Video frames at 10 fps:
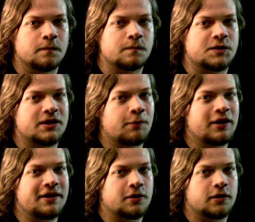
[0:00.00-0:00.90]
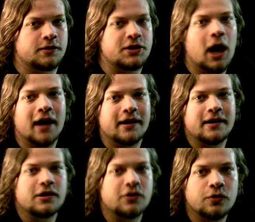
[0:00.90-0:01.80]
Someone either
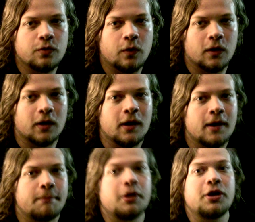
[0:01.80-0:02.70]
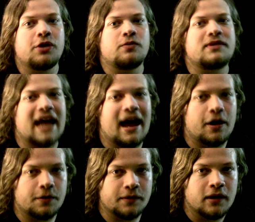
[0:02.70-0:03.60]
dogging you or putting you
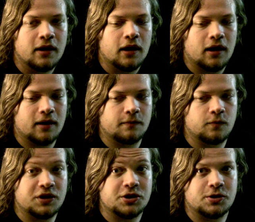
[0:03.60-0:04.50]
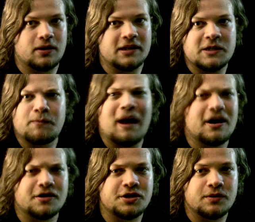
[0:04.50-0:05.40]
down, which
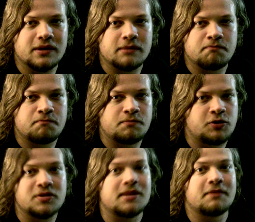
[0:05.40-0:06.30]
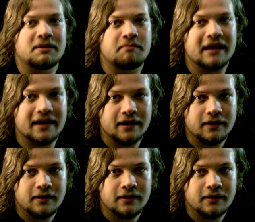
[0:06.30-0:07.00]
inspires you to do something big.